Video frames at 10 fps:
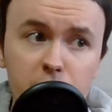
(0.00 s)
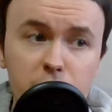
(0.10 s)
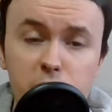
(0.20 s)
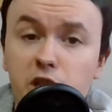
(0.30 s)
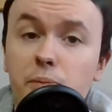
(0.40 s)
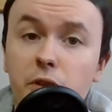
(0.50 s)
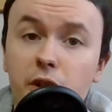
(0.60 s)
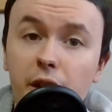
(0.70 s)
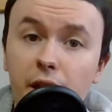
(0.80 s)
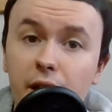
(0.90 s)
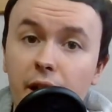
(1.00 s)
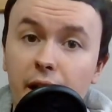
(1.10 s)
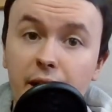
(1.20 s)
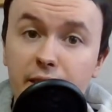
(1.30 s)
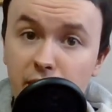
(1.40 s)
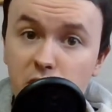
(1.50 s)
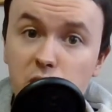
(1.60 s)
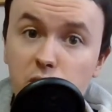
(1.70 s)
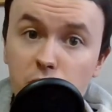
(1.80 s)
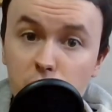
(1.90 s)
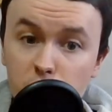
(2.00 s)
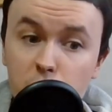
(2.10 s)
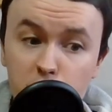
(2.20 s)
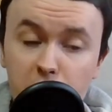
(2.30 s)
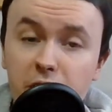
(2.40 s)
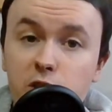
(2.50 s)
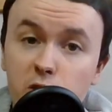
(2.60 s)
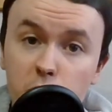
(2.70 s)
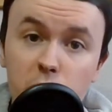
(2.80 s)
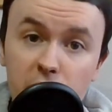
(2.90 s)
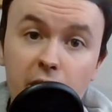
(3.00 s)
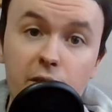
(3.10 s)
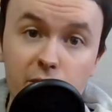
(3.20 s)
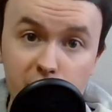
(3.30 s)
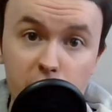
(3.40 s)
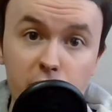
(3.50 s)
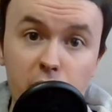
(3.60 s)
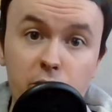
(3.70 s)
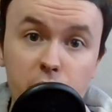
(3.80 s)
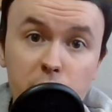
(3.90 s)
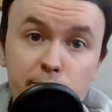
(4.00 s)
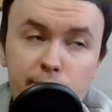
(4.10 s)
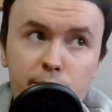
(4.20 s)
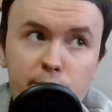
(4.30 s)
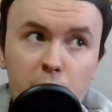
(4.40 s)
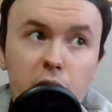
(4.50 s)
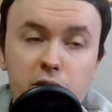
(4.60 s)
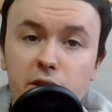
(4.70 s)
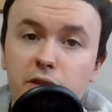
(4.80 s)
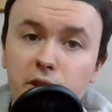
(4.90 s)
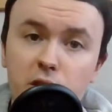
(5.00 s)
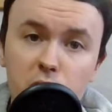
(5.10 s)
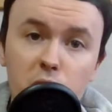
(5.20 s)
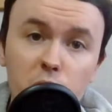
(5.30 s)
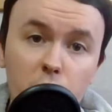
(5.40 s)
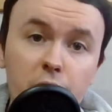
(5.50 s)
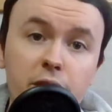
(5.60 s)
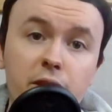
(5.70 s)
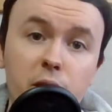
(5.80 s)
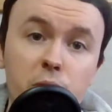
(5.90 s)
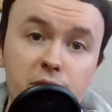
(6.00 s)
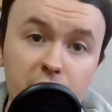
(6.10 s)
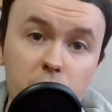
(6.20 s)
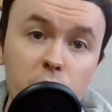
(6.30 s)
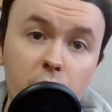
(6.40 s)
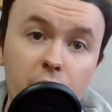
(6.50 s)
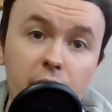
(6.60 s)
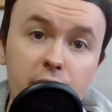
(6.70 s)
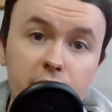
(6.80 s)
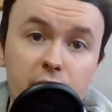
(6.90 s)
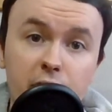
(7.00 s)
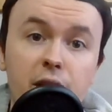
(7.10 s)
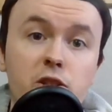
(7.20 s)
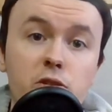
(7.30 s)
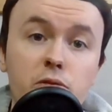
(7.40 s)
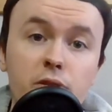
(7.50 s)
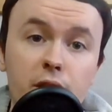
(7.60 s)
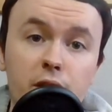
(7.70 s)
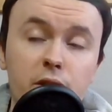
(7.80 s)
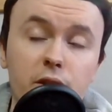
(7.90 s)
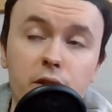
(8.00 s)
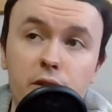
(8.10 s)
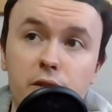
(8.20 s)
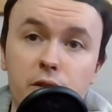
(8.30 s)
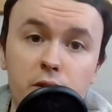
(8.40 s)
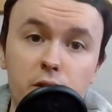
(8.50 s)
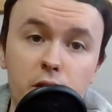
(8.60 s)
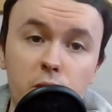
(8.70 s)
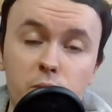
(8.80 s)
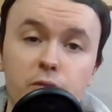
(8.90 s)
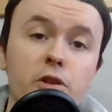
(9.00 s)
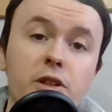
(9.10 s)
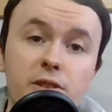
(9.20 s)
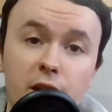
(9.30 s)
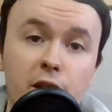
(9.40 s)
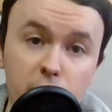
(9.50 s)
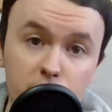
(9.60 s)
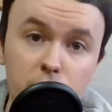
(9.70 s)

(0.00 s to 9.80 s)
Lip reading: shipment, and this was raised to 10. So for every butt, I think, of wine that they would sell, they had to then provide 10